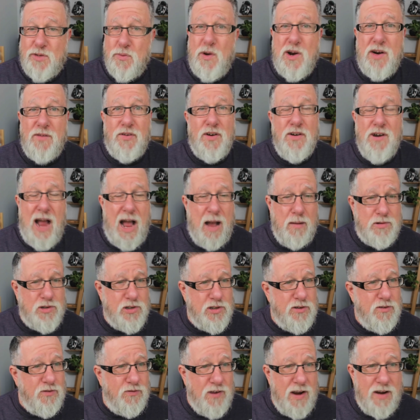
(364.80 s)
one of her
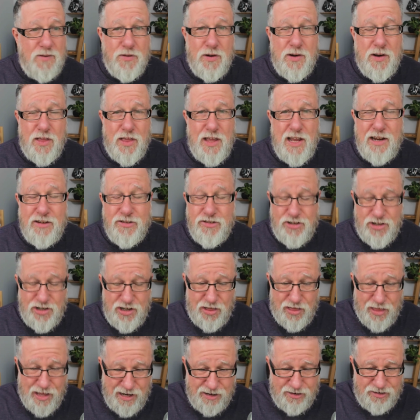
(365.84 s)
absolute favorite things. She
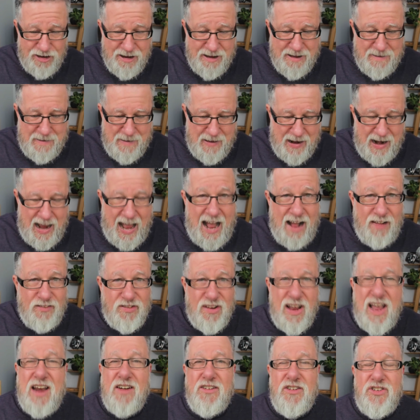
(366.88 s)
thinks it adds
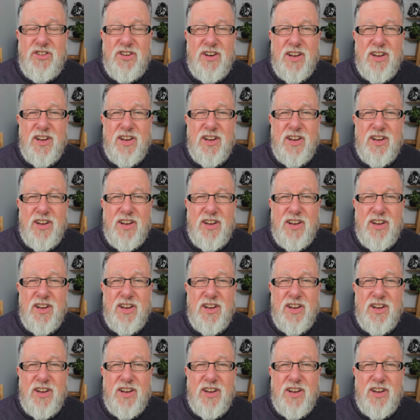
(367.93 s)
energy